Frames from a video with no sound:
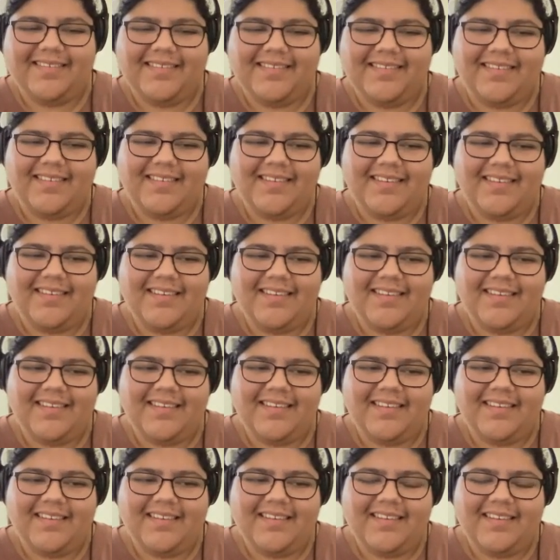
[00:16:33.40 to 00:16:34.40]

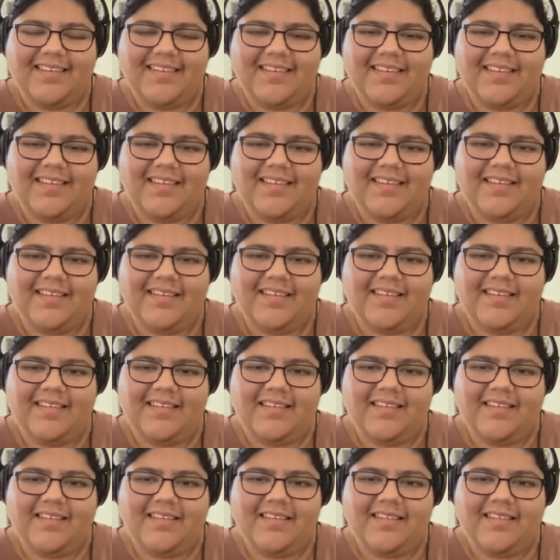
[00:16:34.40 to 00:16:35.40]

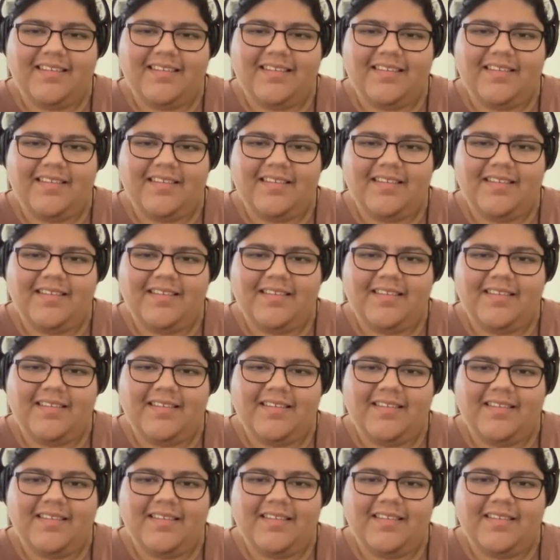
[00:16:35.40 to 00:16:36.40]

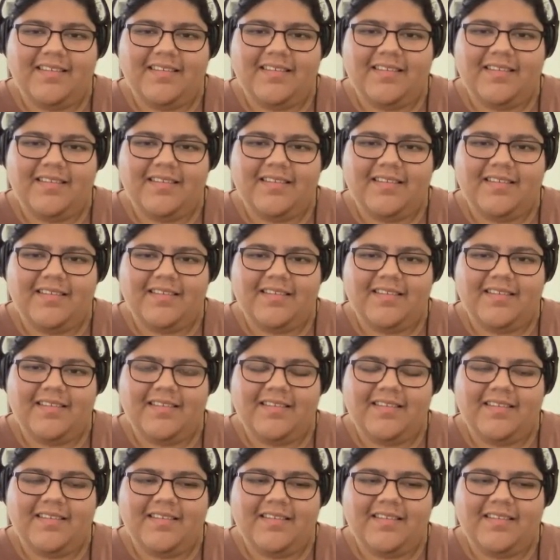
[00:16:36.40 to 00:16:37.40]

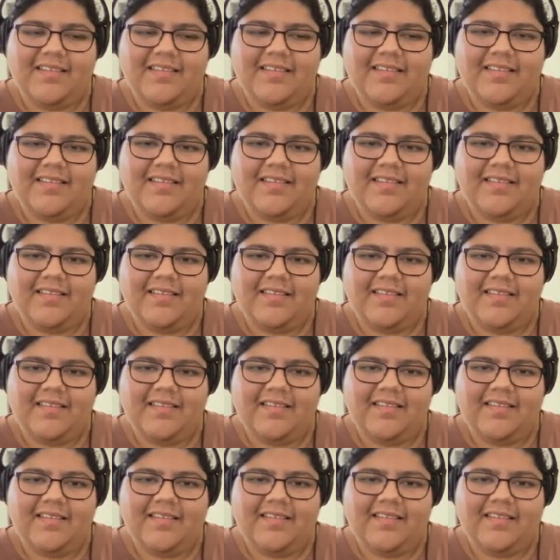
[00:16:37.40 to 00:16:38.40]

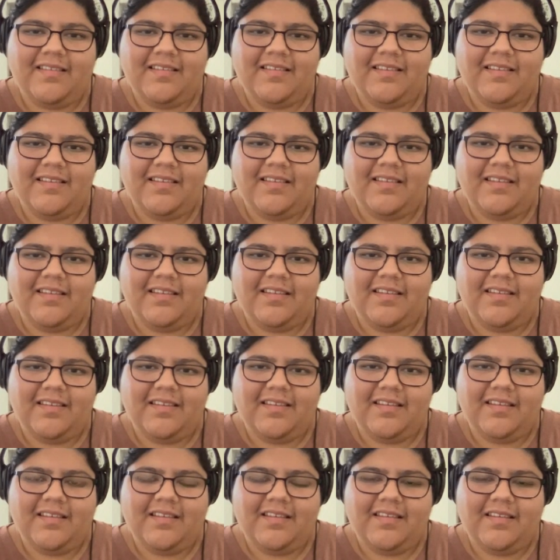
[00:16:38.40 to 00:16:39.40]

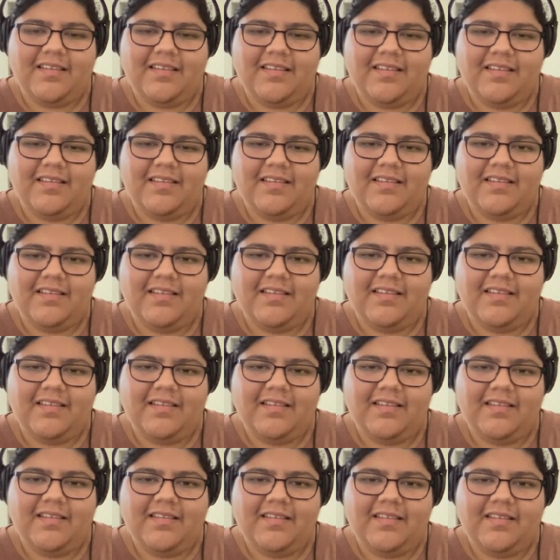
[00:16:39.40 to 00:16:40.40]

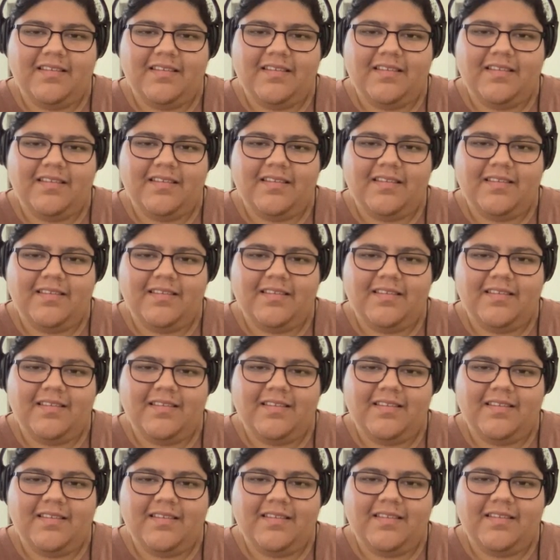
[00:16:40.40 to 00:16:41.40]
The person shown says nothing.